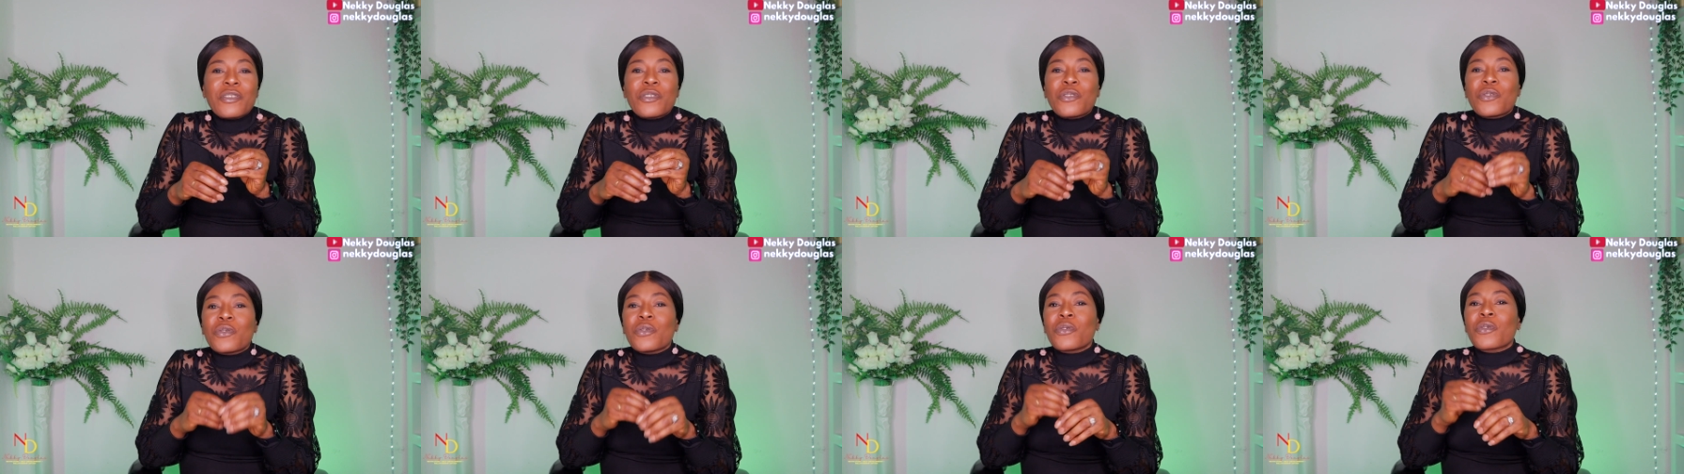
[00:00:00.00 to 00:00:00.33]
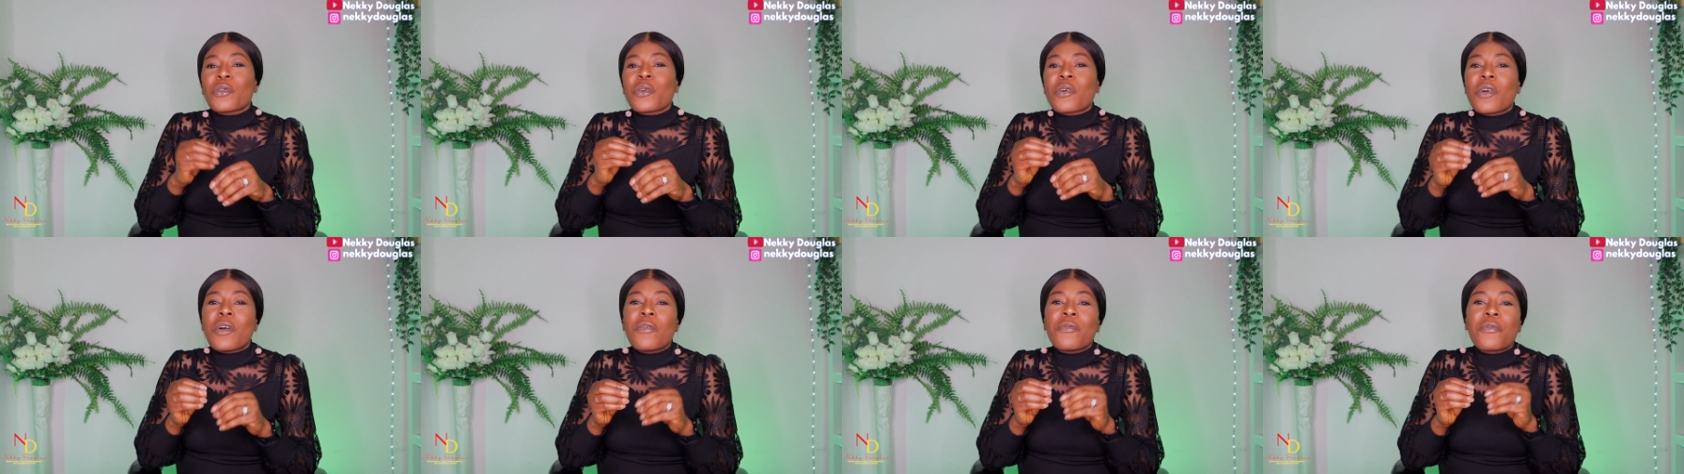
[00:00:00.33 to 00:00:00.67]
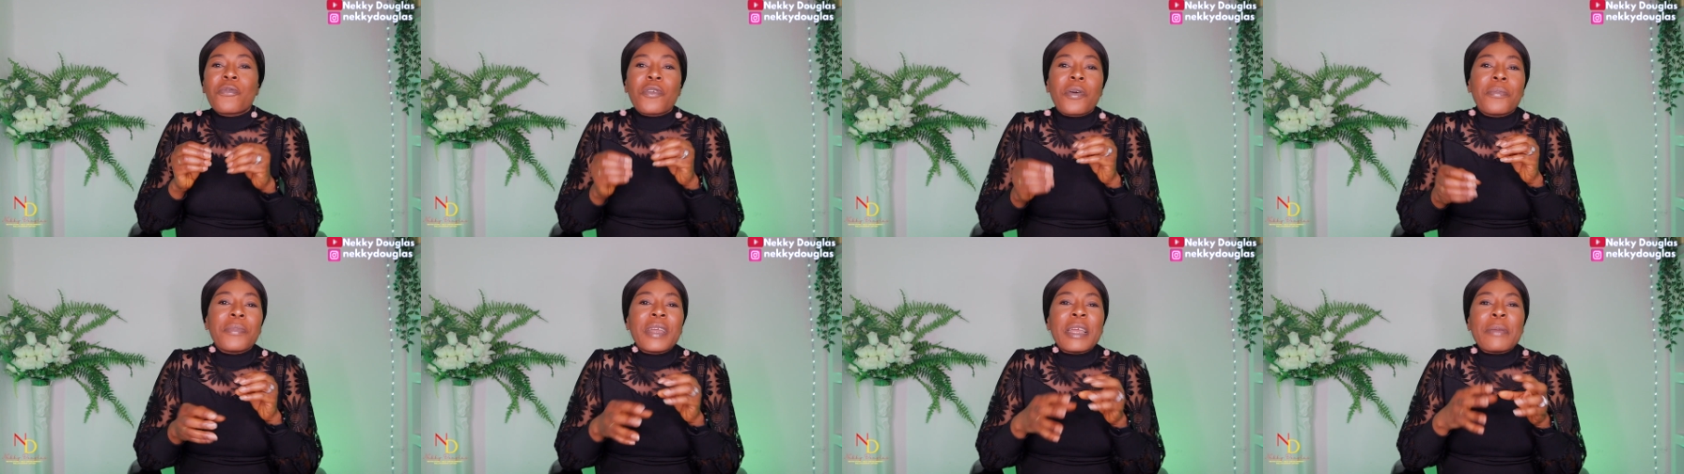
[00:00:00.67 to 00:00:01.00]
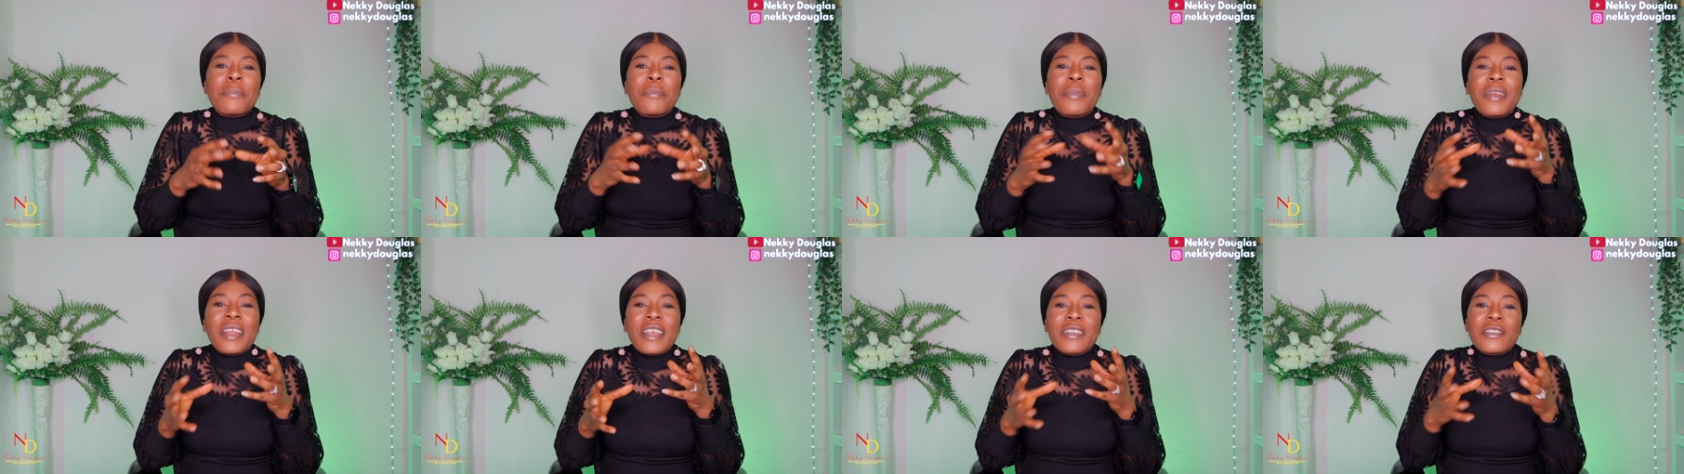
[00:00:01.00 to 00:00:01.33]
should come from
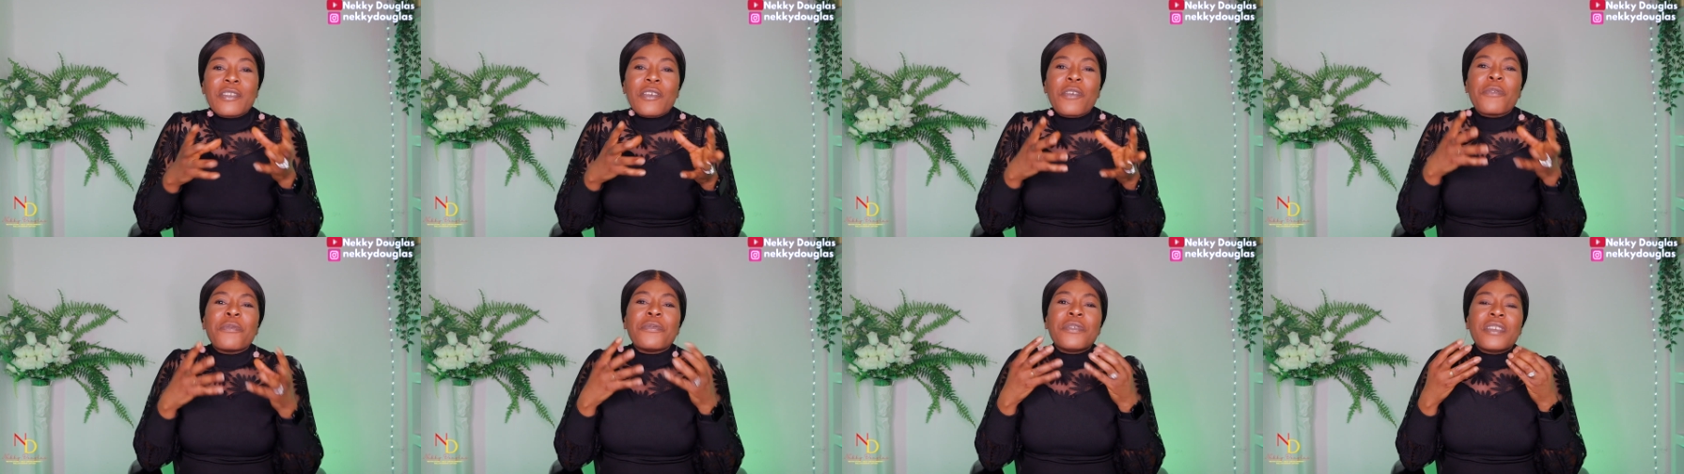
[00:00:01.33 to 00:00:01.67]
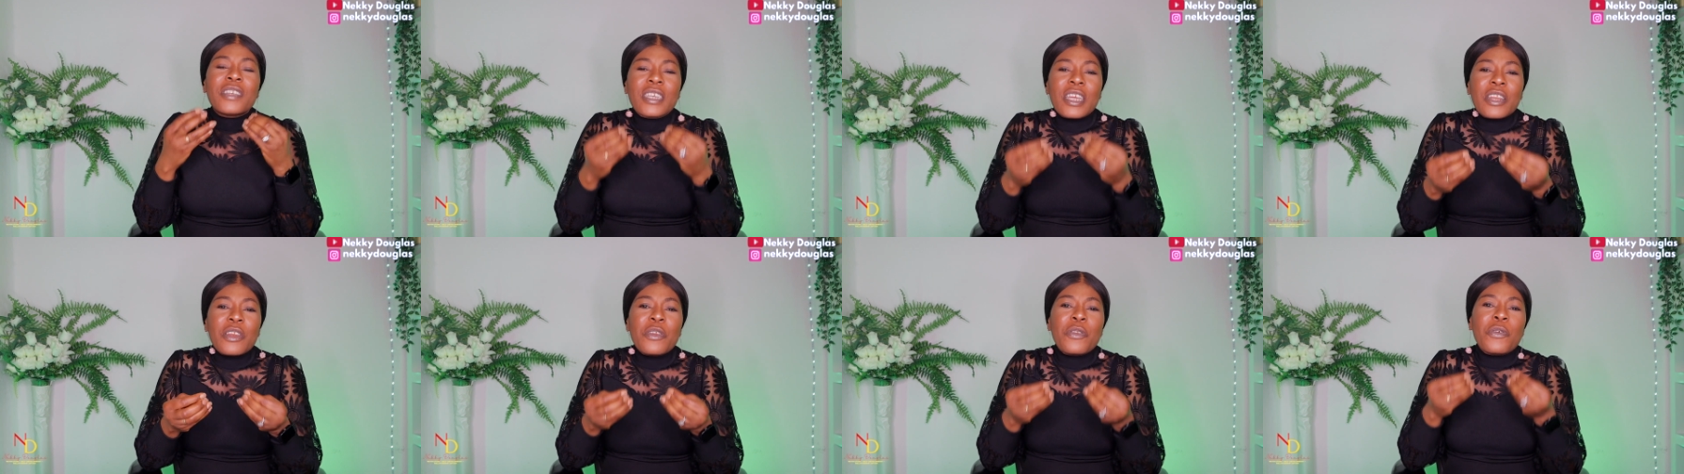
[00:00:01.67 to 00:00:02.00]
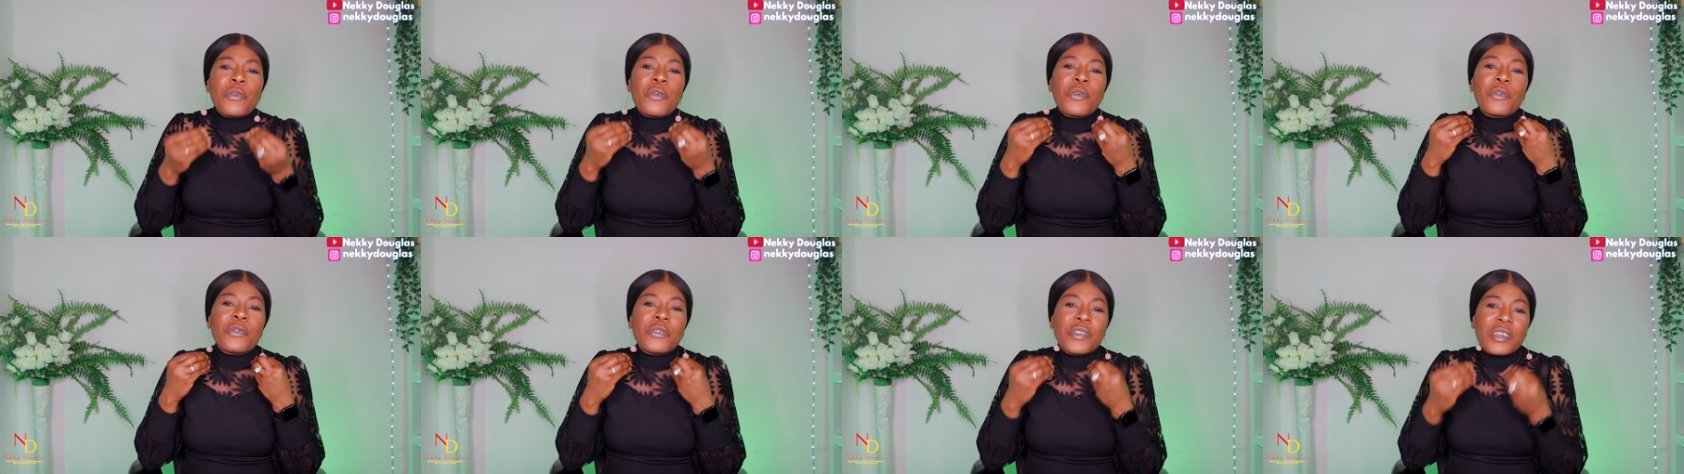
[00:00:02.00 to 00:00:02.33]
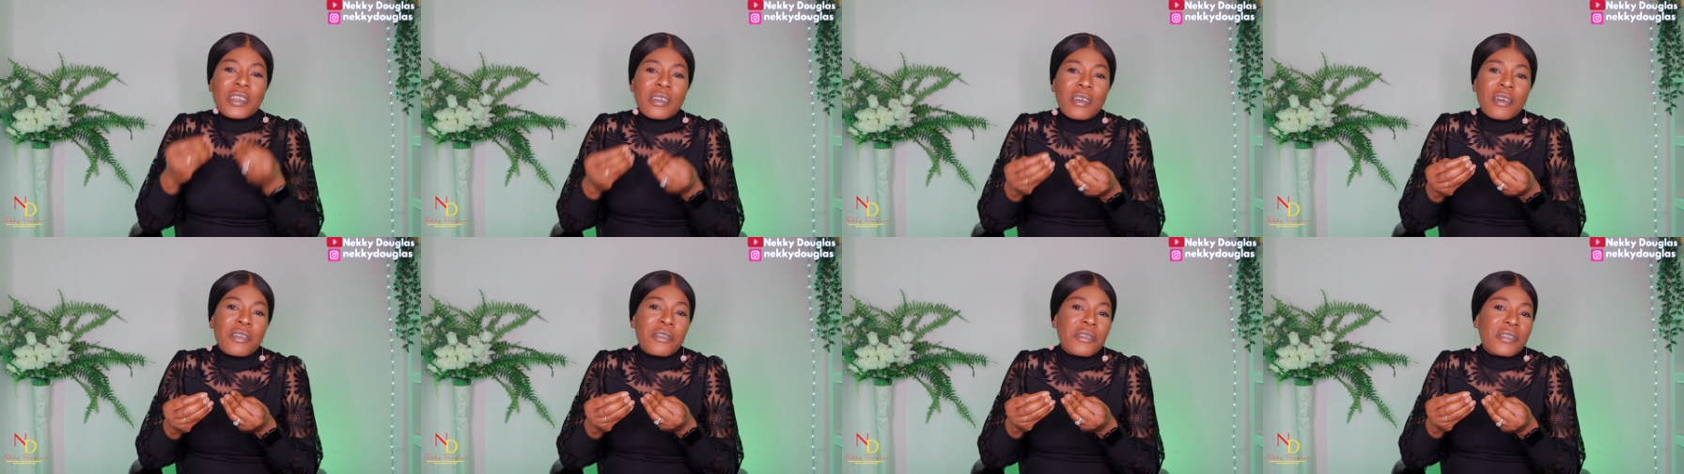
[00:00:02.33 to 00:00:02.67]
a place of genuine
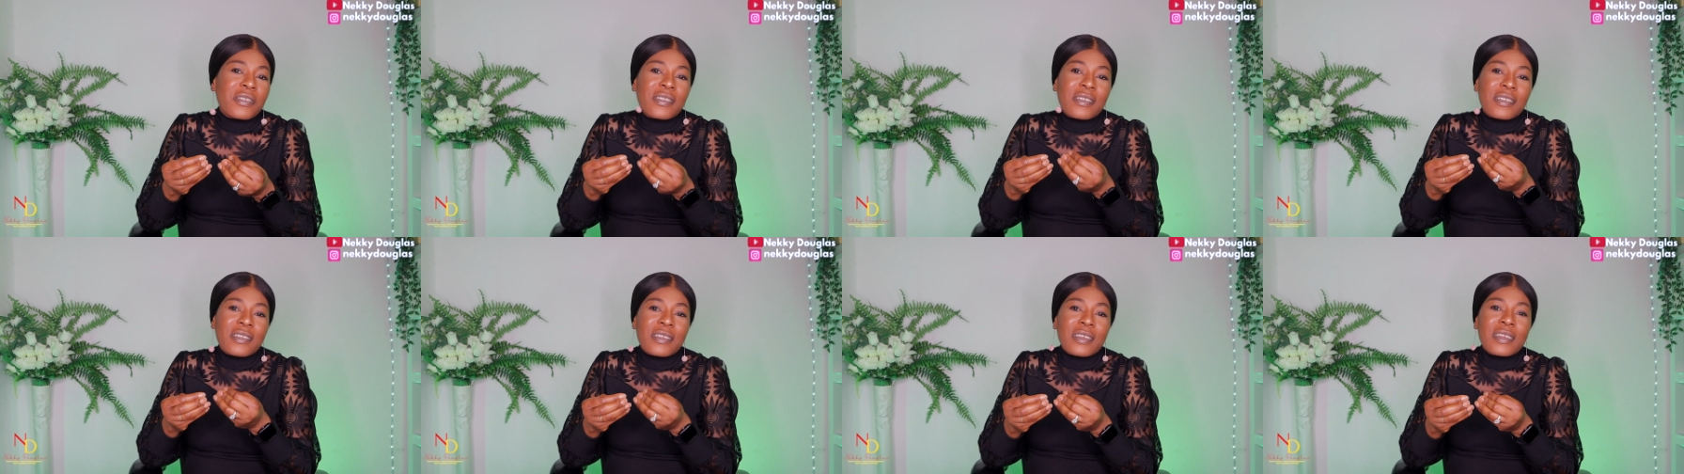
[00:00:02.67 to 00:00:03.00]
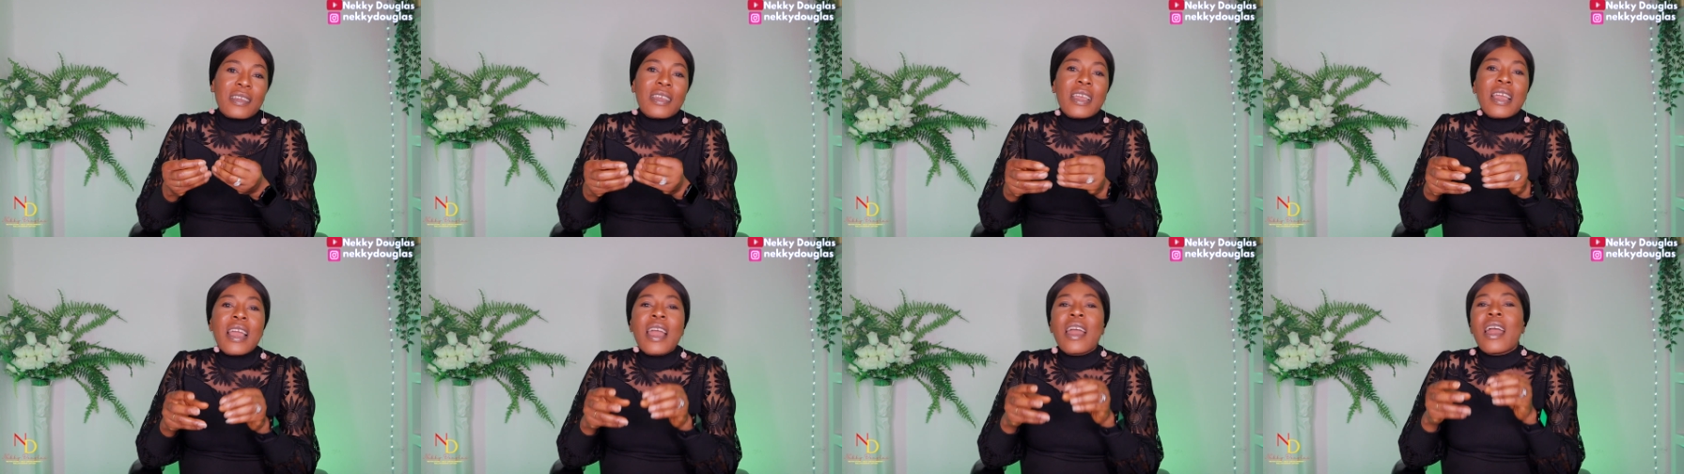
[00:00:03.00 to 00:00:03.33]
generosity